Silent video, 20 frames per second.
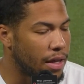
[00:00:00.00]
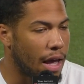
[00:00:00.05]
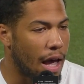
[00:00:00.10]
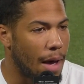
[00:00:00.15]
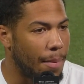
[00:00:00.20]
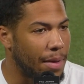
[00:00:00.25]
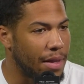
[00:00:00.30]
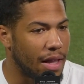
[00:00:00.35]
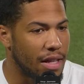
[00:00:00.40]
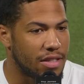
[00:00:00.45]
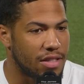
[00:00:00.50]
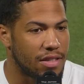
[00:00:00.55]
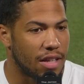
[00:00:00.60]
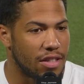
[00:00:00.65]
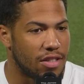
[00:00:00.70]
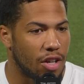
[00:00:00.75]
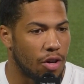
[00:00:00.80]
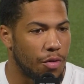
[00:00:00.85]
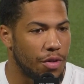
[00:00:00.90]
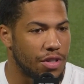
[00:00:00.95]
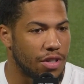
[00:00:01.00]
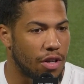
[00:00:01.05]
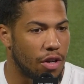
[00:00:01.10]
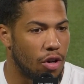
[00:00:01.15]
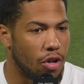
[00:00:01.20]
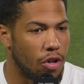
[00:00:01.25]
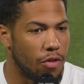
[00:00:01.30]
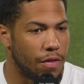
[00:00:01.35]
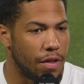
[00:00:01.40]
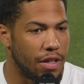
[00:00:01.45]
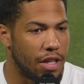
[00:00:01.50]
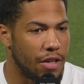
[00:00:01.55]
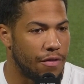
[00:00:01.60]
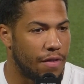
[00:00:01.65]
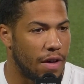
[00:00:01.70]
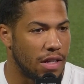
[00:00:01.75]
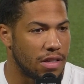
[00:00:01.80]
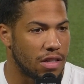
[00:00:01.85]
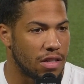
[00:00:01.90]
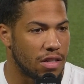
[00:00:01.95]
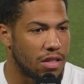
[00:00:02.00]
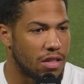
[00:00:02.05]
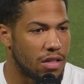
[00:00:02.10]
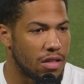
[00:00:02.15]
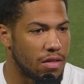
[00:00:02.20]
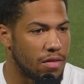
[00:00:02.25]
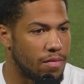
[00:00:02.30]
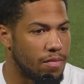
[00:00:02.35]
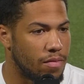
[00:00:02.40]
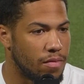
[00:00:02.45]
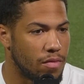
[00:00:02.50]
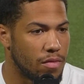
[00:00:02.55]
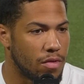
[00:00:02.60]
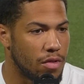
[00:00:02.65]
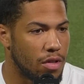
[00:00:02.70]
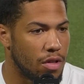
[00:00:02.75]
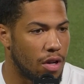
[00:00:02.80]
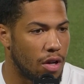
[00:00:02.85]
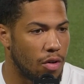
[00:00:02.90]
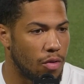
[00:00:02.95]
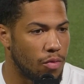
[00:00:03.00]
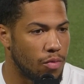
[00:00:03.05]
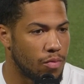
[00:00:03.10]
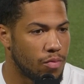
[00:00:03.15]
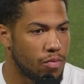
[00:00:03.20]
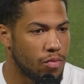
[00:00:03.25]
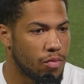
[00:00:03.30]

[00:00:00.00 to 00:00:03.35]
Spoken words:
Yeah, I mean, that's always a goal of the defense is to, you know,